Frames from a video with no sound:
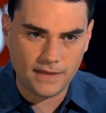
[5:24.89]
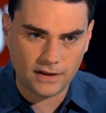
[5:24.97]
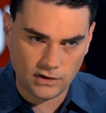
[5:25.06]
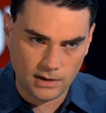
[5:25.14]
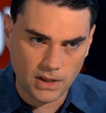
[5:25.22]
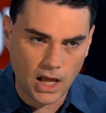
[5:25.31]
apply
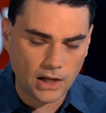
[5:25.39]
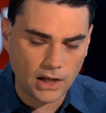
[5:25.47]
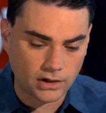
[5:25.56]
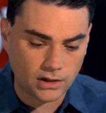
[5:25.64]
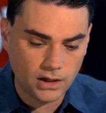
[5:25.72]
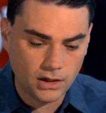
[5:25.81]
that same
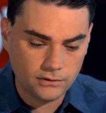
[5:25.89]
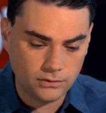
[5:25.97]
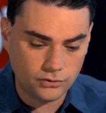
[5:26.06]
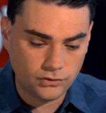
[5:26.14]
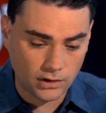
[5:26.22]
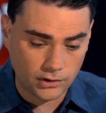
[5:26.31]
logic
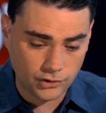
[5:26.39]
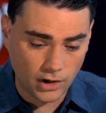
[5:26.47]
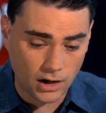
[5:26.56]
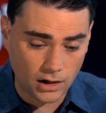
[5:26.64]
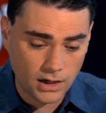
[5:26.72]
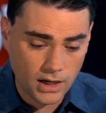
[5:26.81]
to Sarah
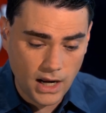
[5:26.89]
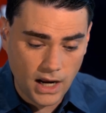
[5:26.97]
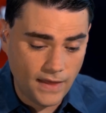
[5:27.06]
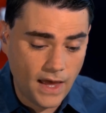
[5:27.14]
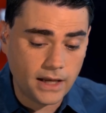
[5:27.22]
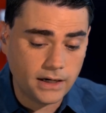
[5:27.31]
Jeong.
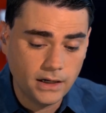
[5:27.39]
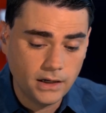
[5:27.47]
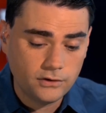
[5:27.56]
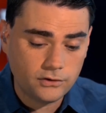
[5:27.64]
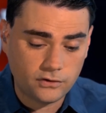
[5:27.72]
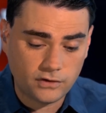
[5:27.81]
And then
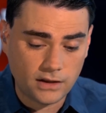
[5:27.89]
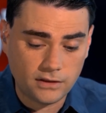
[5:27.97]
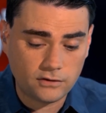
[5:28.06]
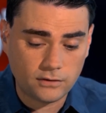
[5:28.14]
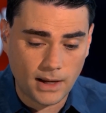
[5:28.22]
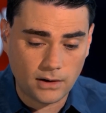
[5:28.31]
she
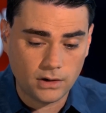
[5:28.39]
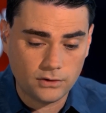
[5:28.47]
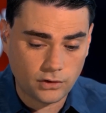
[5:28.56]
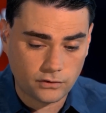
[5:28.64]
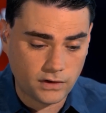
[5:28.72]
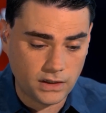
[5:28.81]
said this about
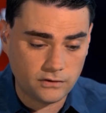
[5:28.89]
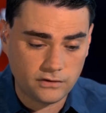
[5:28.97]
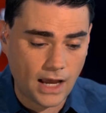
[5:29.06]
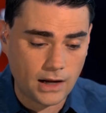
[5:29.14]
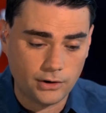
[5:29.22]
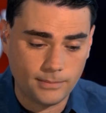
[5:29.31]
Justine
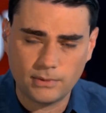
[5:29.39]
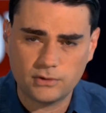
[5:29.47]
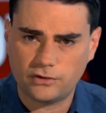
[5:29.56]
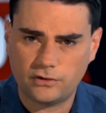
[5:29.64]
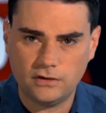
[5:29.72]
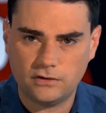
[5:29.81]
Sacco. You
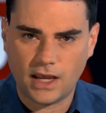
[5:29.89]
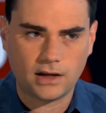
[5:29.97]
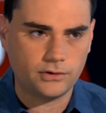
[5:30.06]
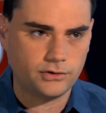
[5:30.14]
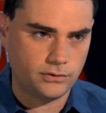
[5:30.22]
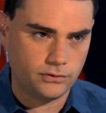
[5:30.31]
remember Justine
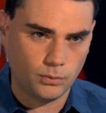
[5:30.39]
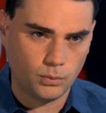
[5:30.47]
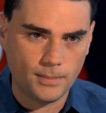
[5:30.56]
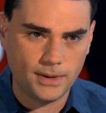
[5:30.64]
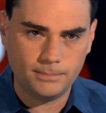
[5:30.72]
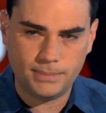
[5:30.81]
Sacco? That's the
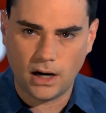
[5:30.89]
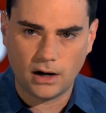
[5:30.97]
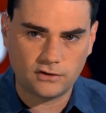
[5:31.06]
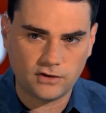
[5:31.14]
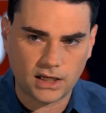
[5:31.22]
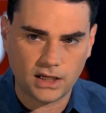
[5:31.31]
woman
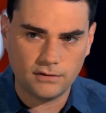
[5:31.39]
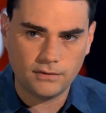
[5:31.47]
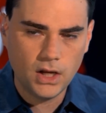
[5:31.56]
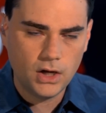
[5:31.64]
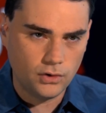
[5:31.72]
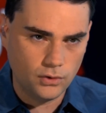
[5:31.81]
PR
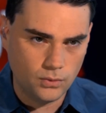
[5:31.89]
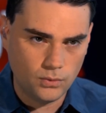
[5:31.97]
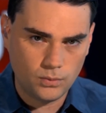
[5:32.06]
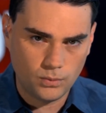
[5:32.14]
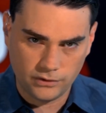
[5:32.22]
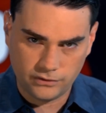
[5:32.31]
executive
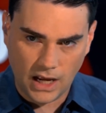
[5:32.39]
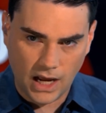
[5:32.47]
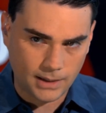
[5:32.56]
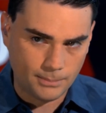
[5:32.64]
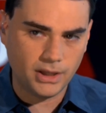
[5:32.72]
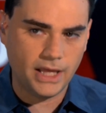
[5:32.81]
who was on a